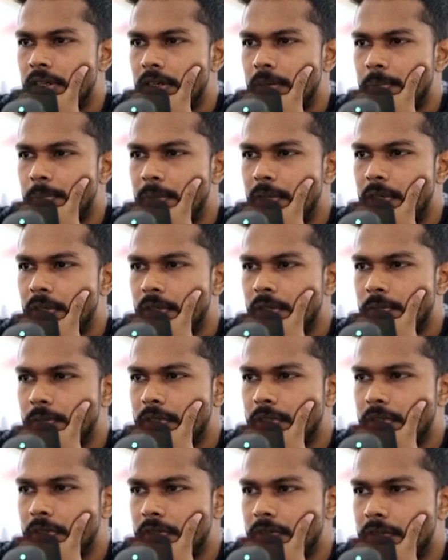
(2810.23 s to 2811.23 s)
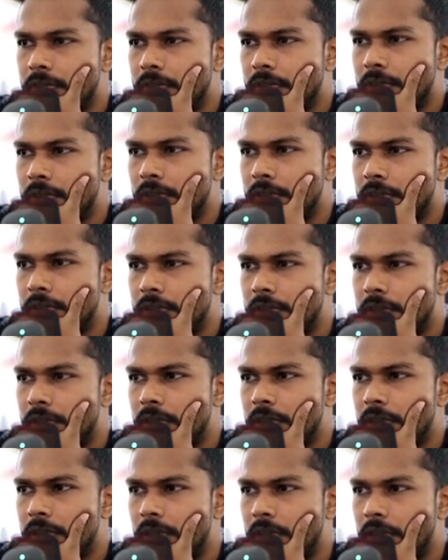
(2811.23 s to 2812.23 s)
Begin object of
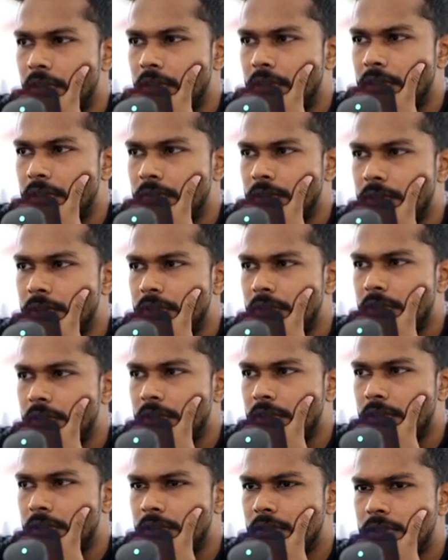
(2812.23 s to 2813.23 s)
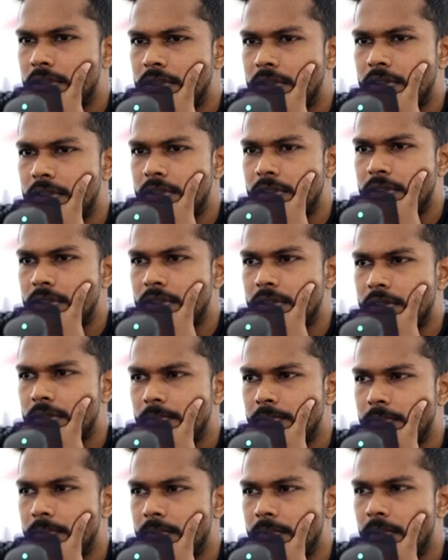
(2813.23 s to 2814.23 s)
string at line
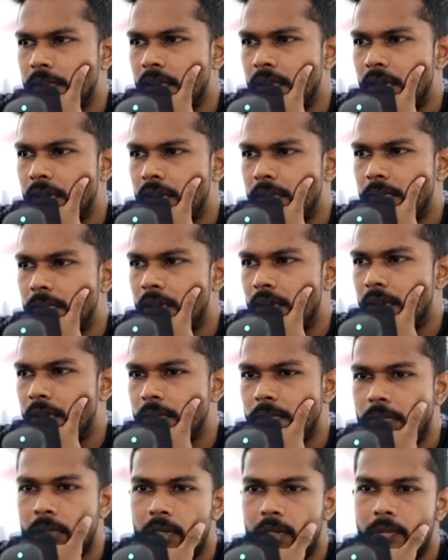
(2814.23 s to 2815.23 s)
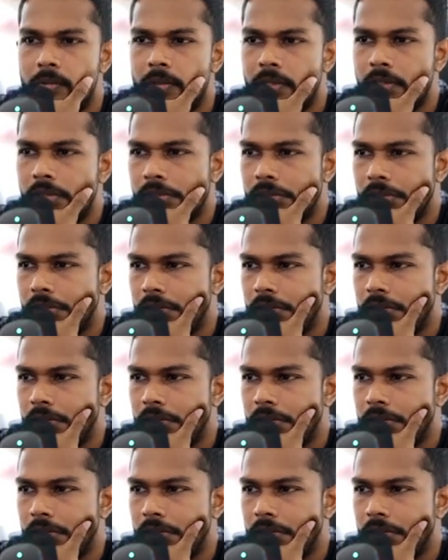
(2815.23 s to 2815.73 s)
1. Blah blah blah blah.